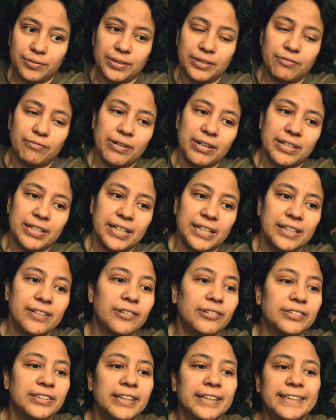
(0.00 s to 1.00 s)
with Red Dead
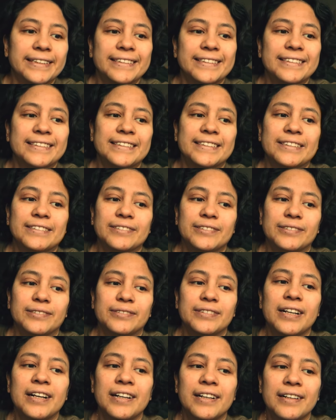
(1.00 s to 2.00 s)
Online,
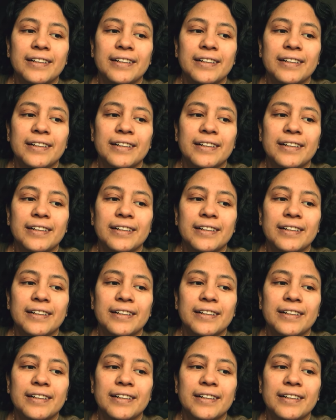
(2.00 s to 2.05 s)
so